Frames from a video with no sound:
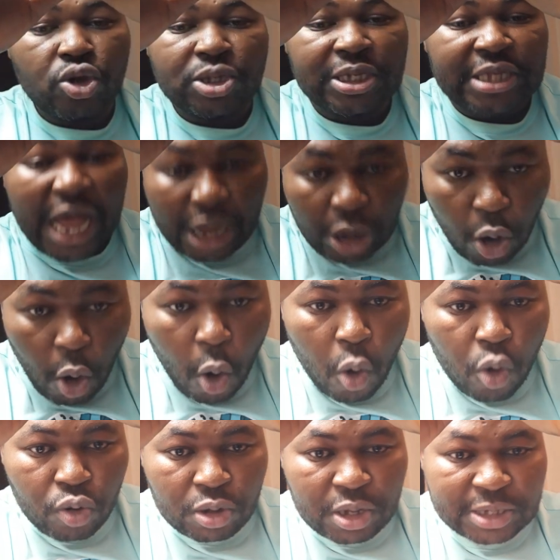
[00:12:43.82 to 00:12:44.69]
Sako
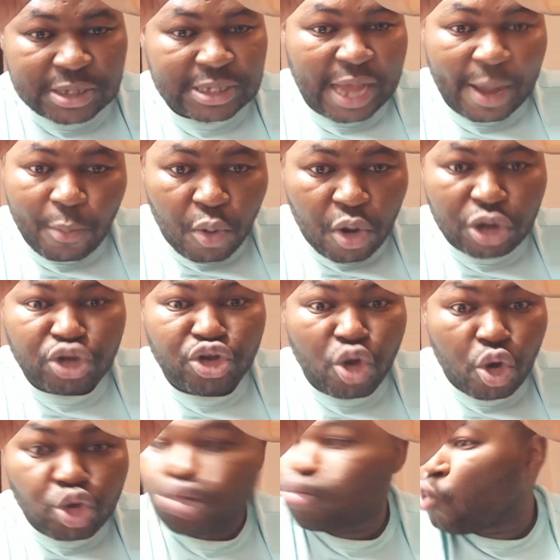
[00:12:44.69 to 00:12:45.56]
Samuel
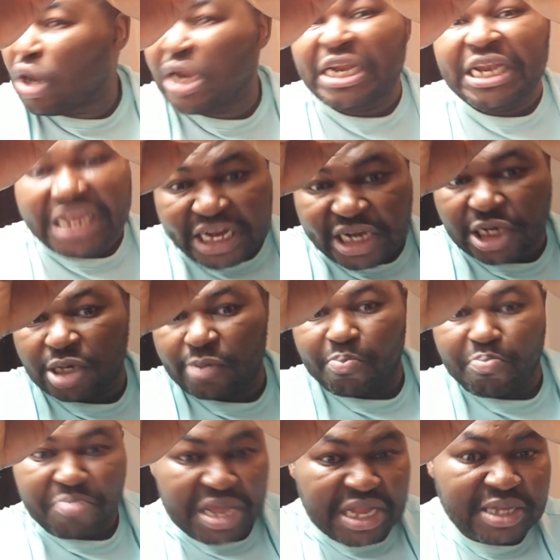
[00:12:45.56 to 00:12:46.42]
knows what
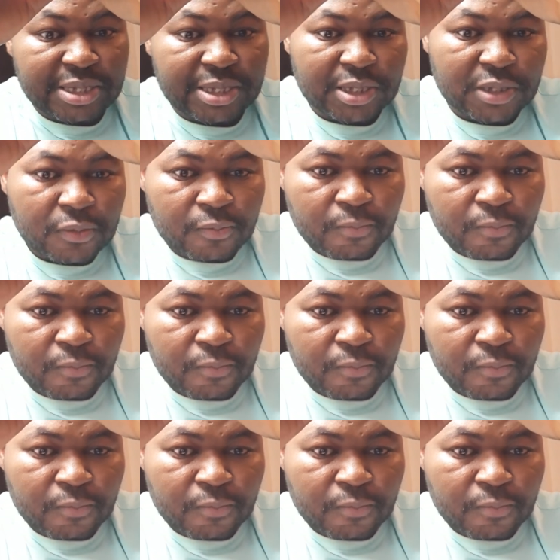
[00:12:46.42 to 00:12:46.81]
leadership means?